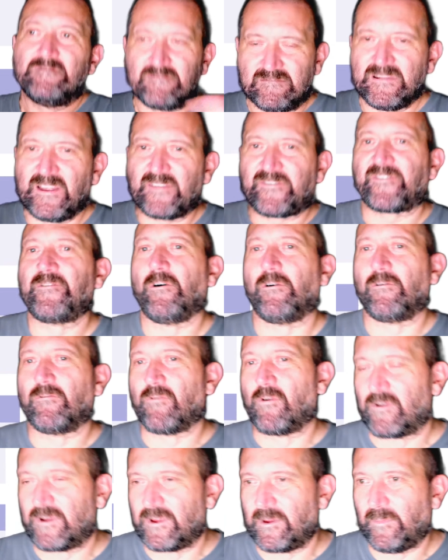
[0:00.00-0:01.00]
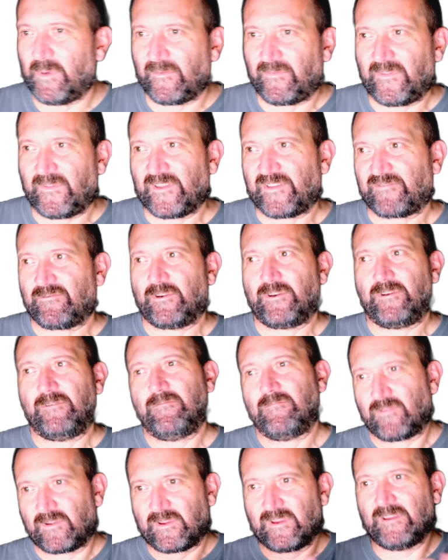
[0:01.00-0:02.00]
let's not worry about this one.
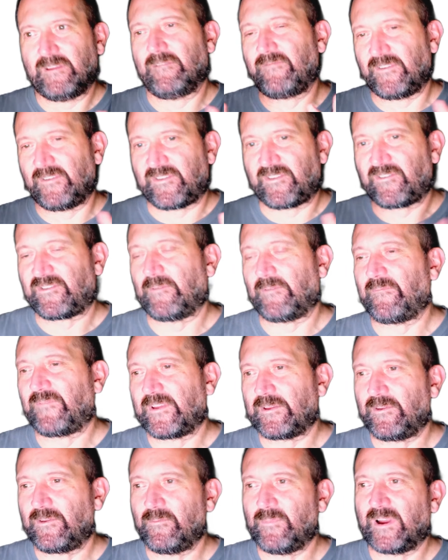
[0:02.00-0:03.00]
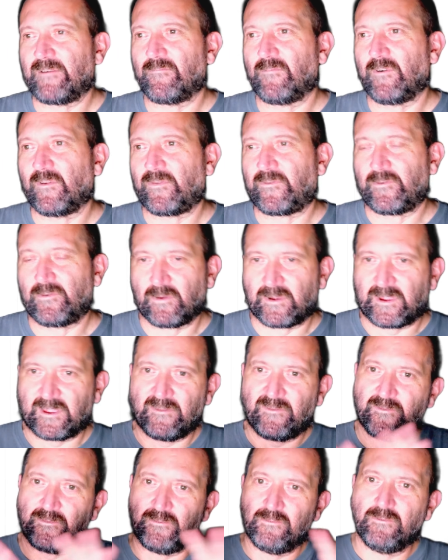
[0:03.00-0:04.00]
Okay, this is something you might want to look
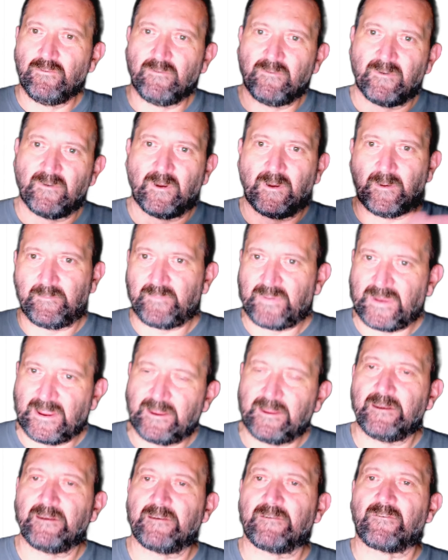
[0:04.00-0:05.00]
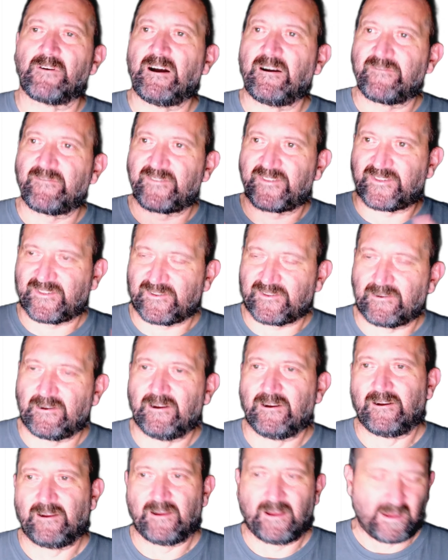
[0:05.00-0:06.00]
into. Plane graphs
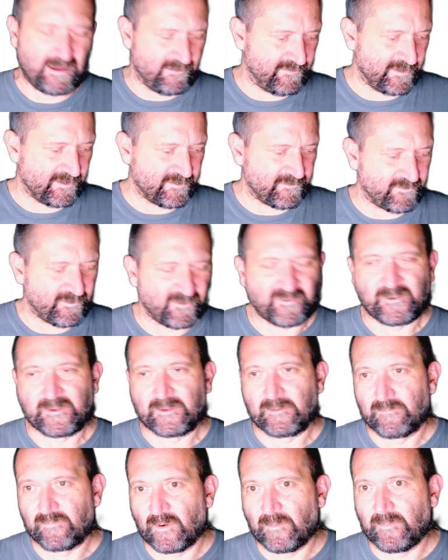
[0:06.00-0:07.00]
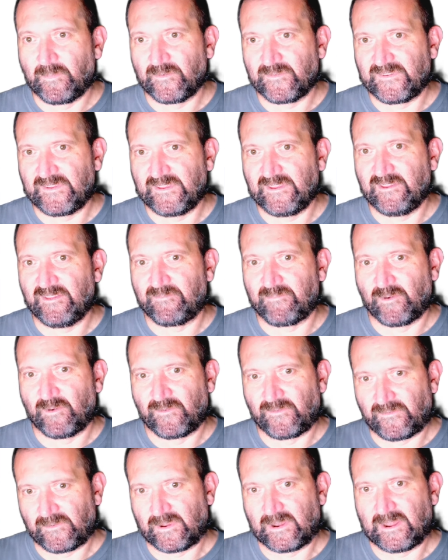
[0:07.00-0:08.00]
have interesting properties,
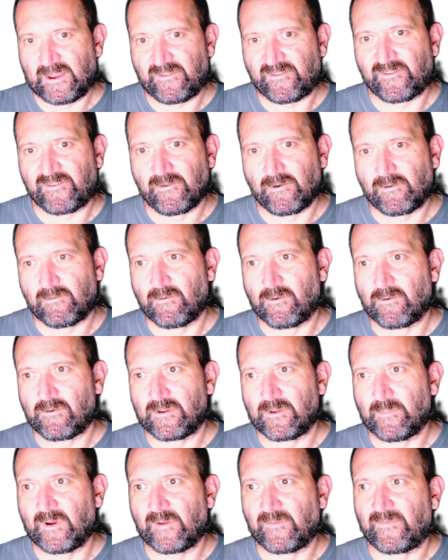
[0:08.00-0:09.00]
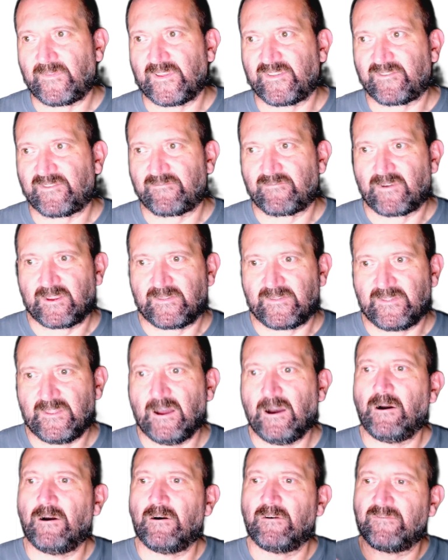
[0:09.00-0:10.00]
but let's not worry about this right
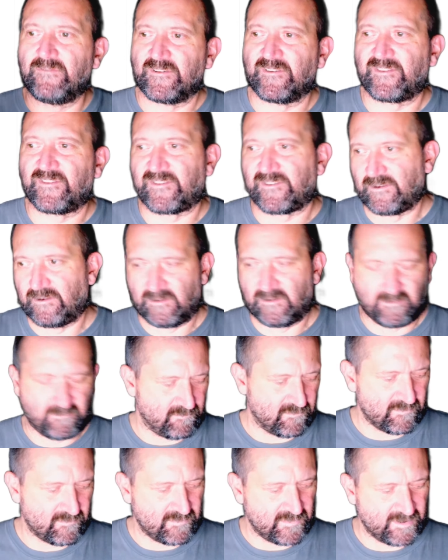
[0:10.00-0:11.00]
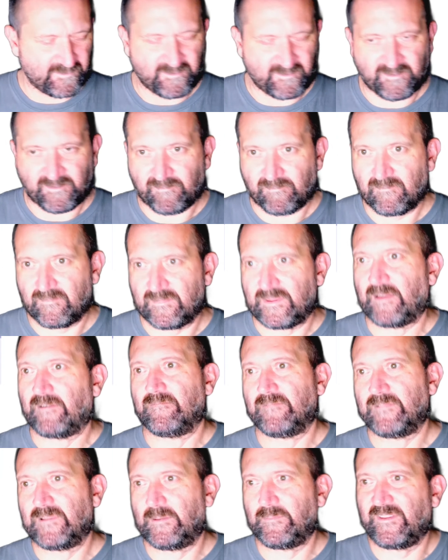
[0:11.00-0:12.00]
now. There's
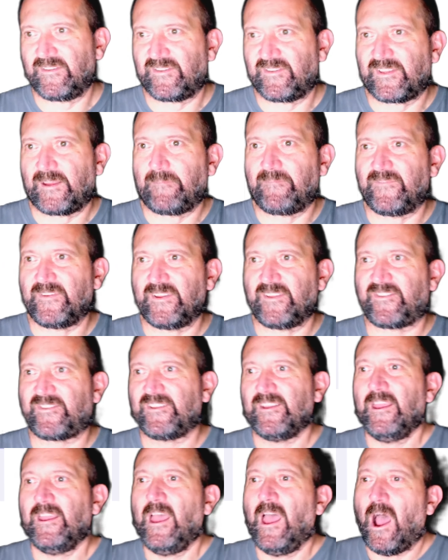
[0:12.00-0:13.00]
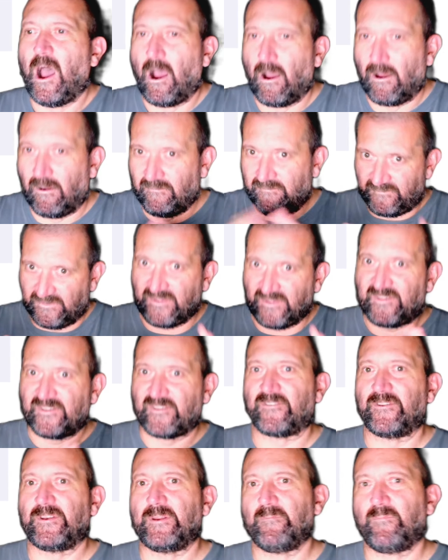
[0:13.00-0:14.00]
let me zap this. This
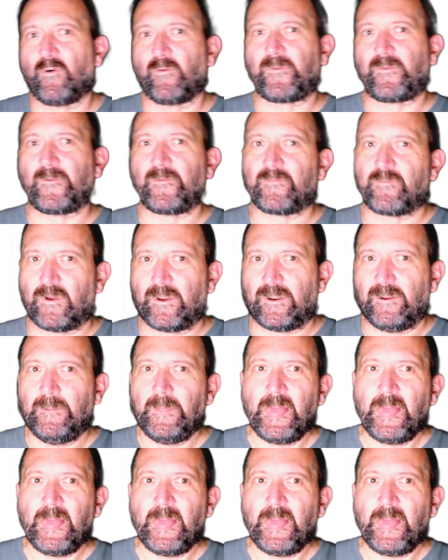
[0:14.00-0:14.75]
is an important one.